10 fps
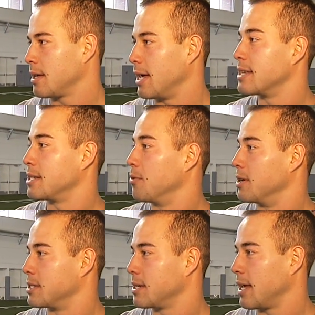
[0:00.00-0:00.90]
Yes, it
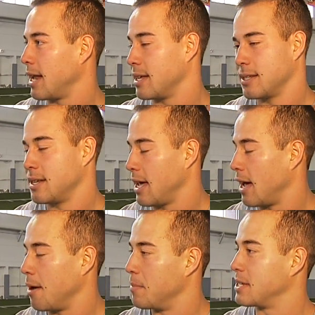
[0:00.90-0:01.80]
was. And
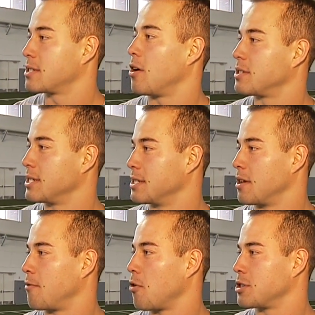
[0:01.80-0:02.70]
I missed all
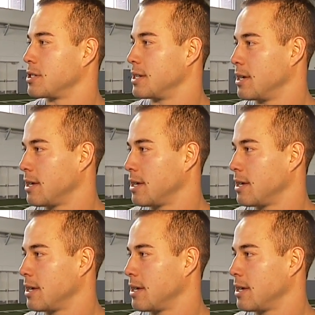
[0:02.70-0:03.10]
season, unfortunately,